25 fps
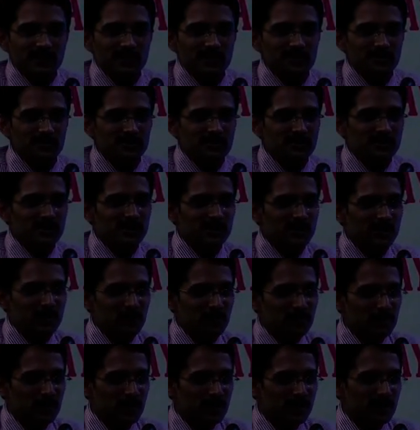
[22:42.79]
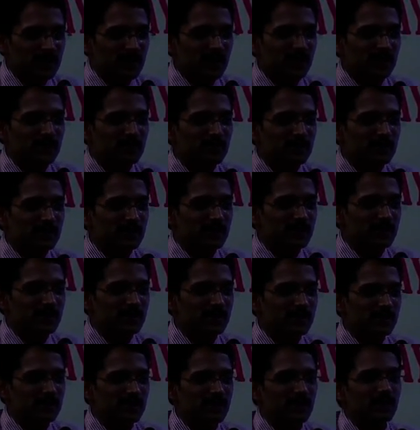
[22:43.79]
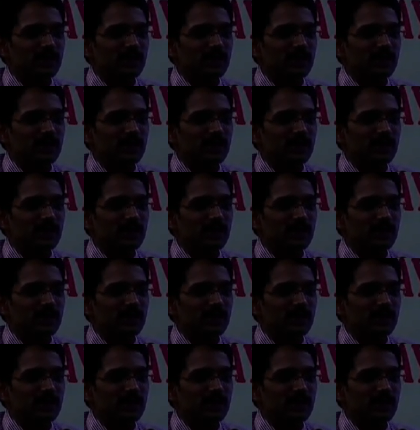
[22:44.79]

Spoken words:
of your patent expenses,